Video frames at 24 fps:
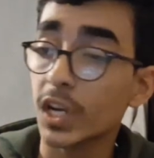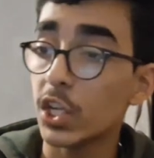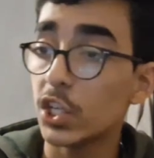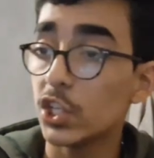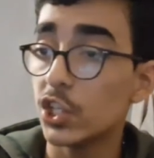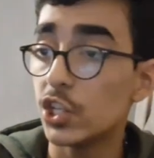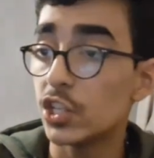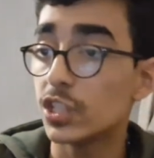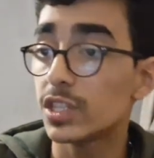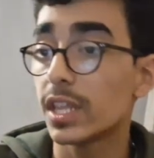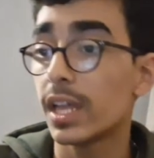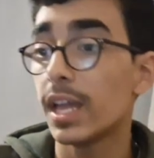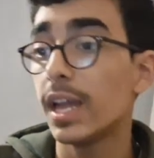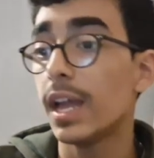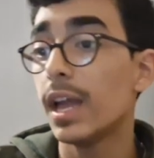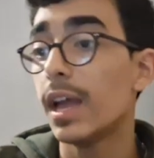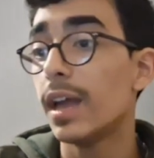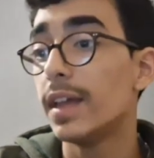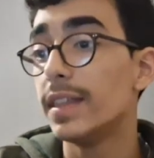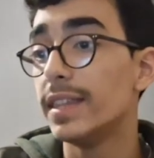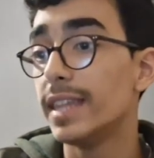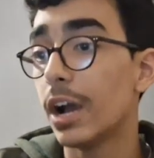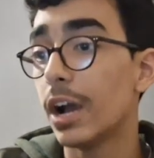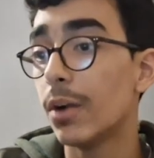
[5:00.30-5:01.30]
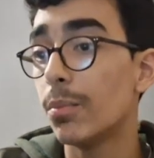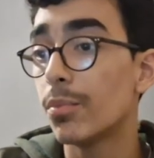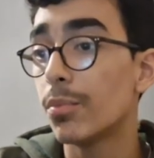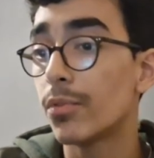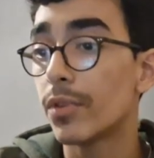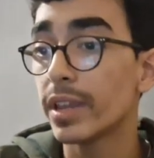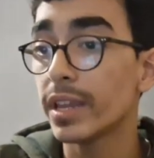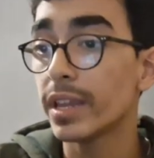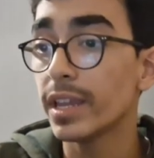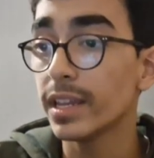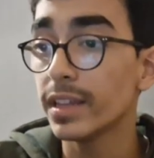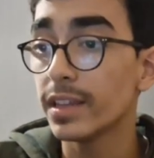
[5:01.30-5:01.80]
Just now
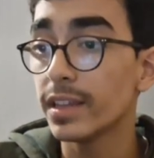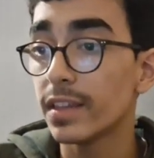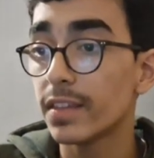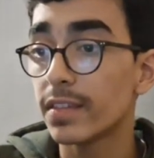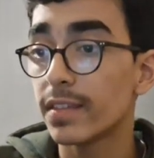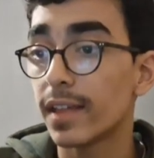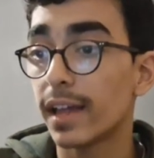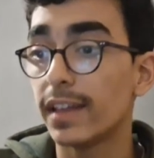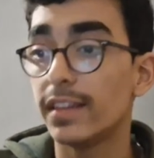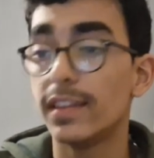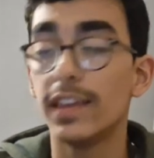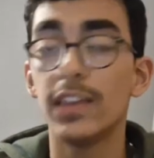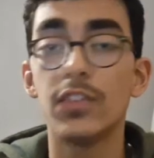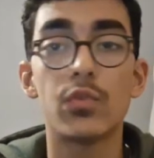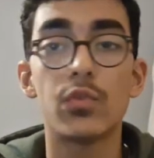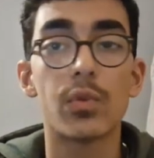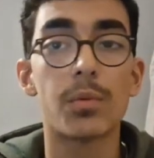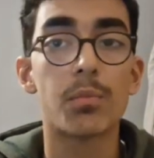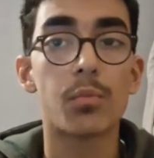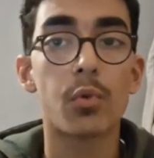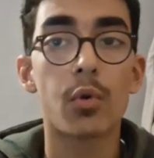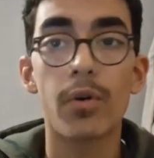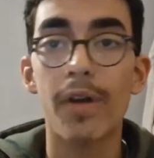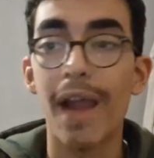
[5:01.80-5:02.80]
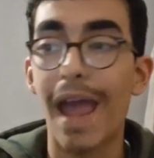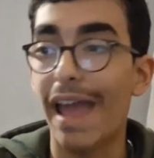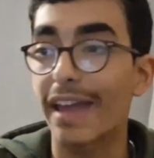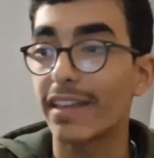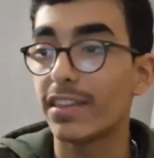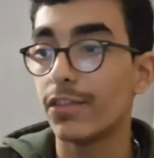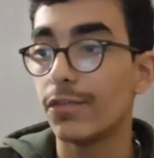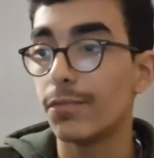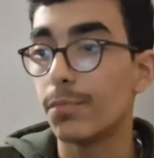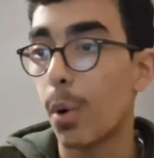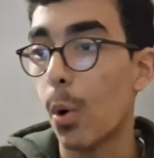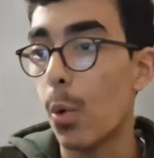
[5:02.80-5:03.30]
bringing this knight into a more
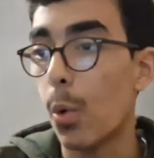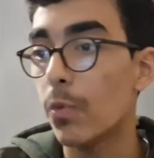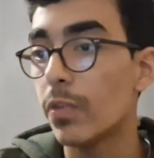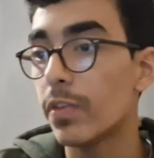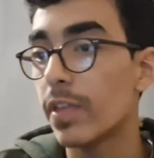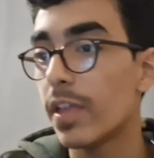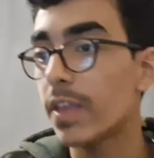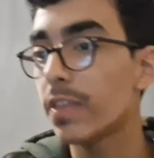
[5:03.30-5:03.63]
active post,